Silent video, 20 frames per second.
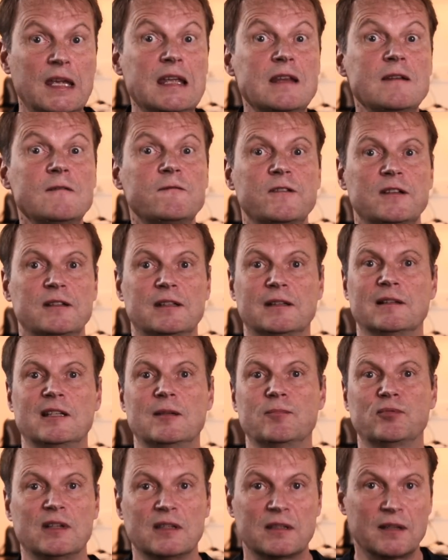
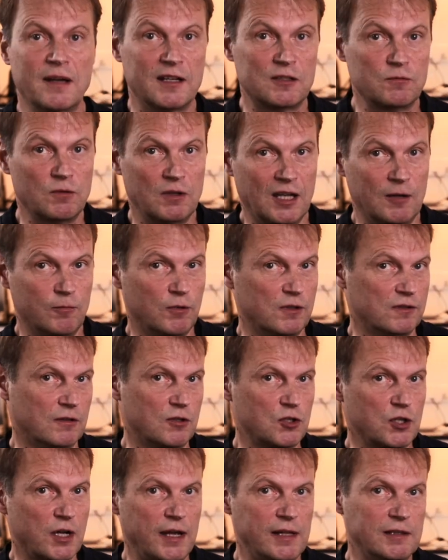infinitely precise when I was a
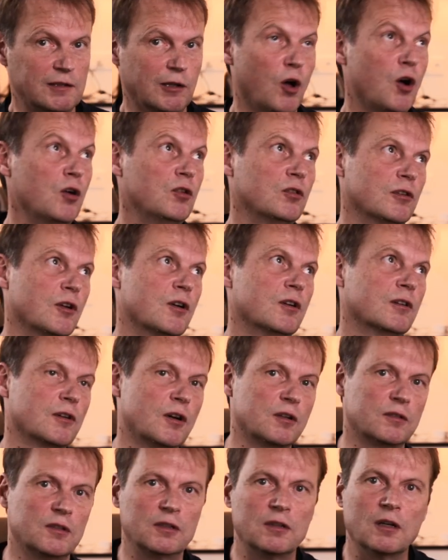child
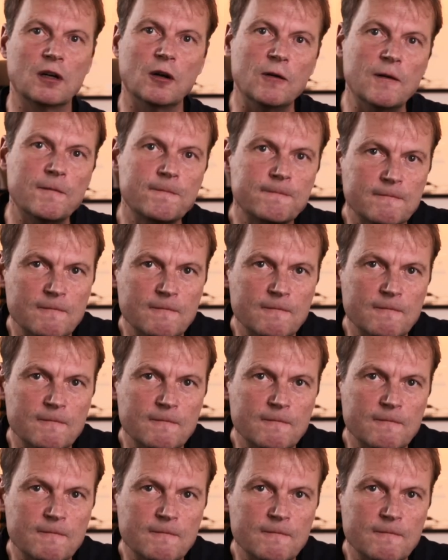long ago,